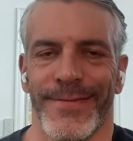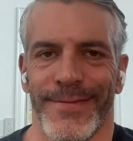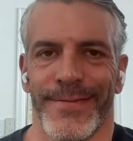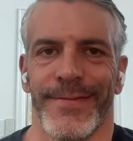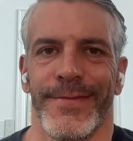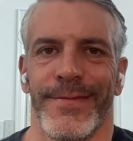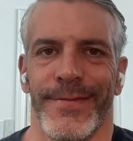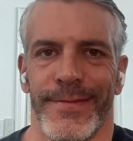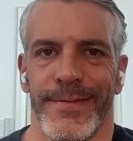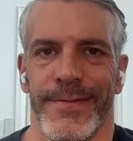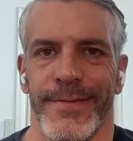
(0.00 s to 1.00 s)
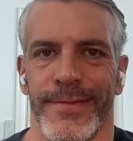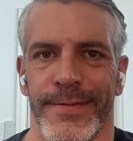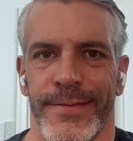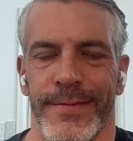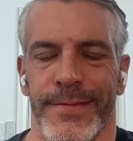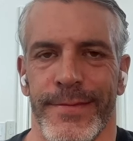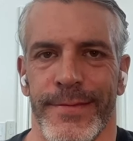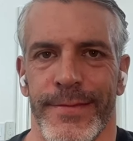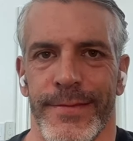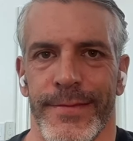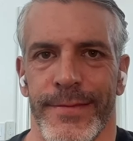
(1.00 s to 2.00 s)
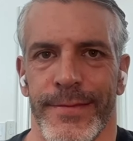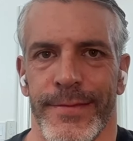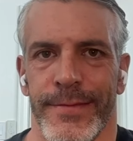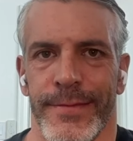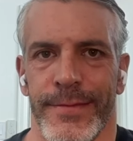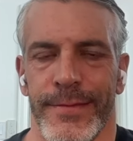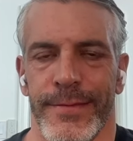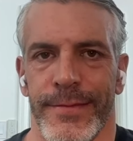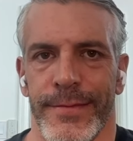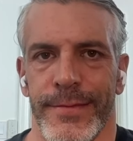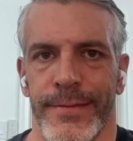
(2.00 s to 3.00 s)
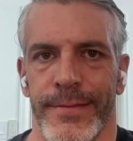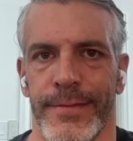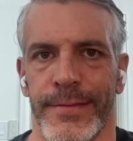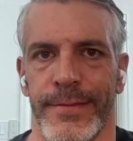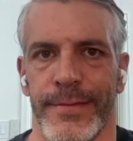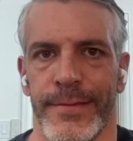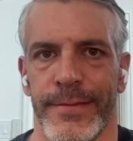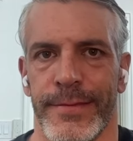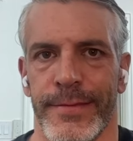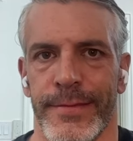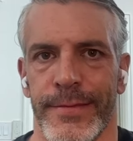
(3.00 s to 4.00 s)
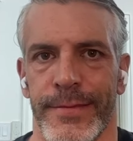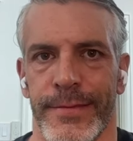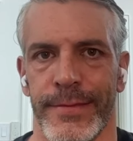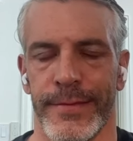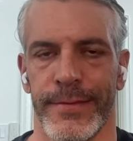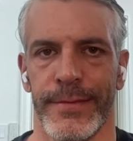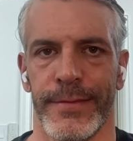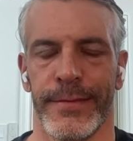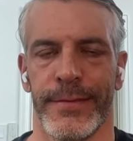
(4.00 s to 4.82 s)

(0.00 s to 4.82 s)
(not speaking)